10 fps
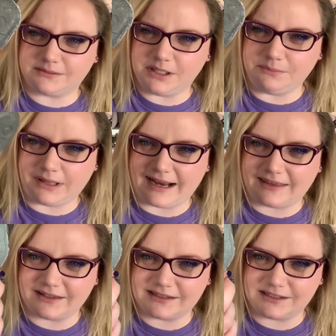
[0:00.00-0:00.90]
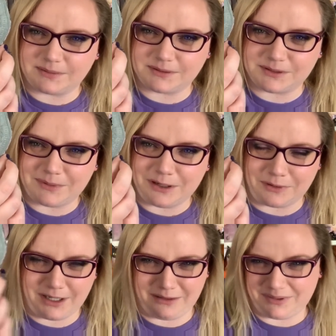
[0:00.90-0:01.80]
to be black and this is supposed to be
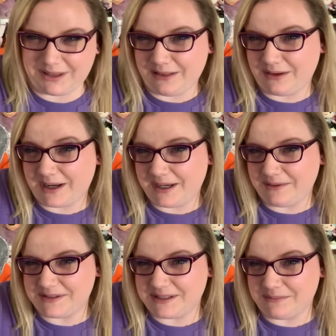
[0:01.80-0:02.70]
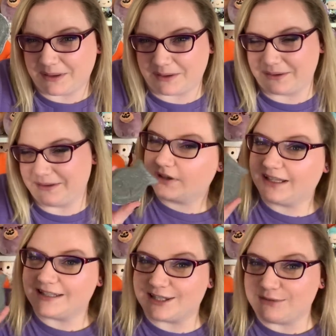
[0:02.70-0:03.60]
green, but they look kind of similar.
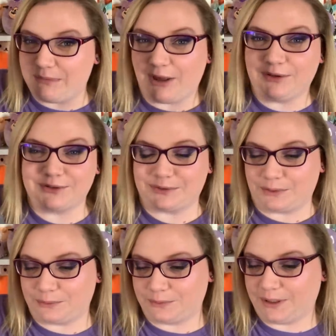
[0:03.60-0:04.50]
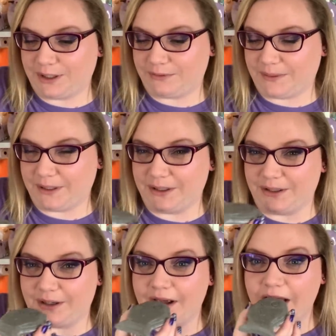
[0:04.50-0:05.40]
It smells really, really
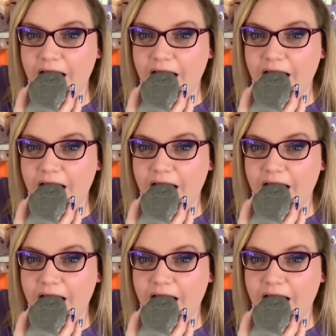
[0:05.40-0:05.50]
good.